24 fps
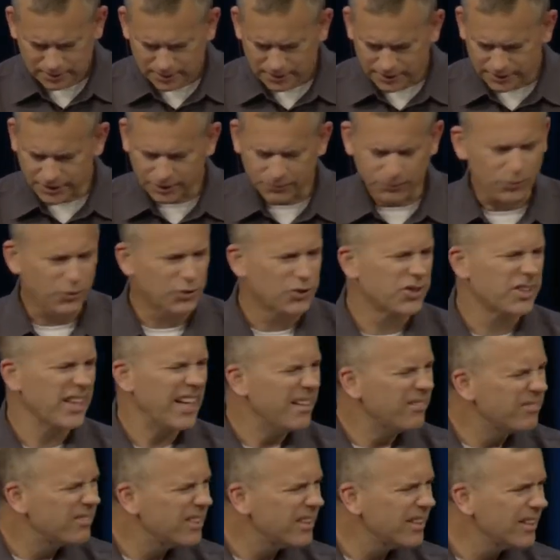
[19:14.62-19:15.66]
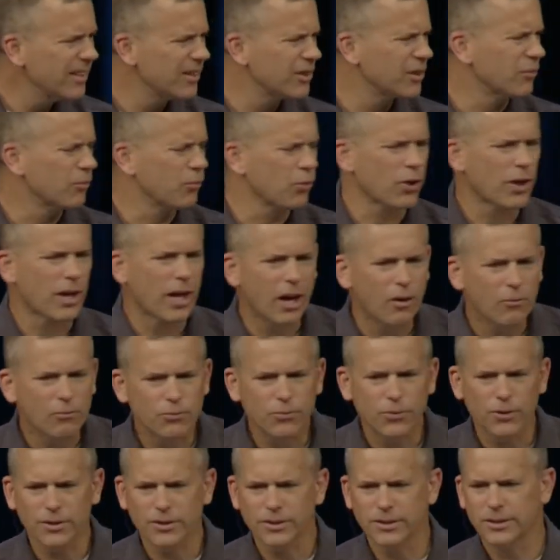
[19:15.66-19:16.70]
Is it for safety? Is it for
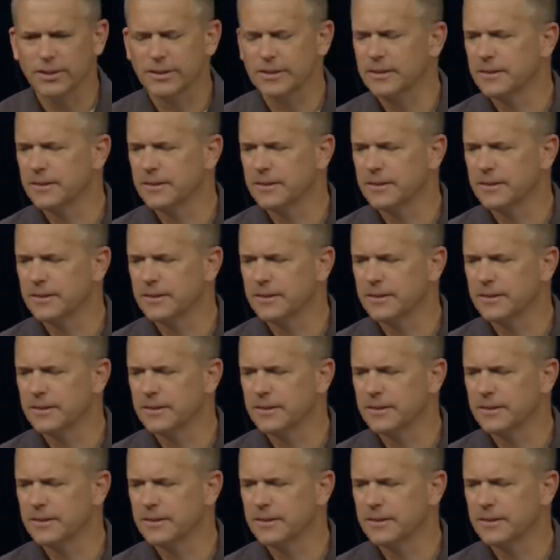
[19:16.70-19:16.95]
comfort?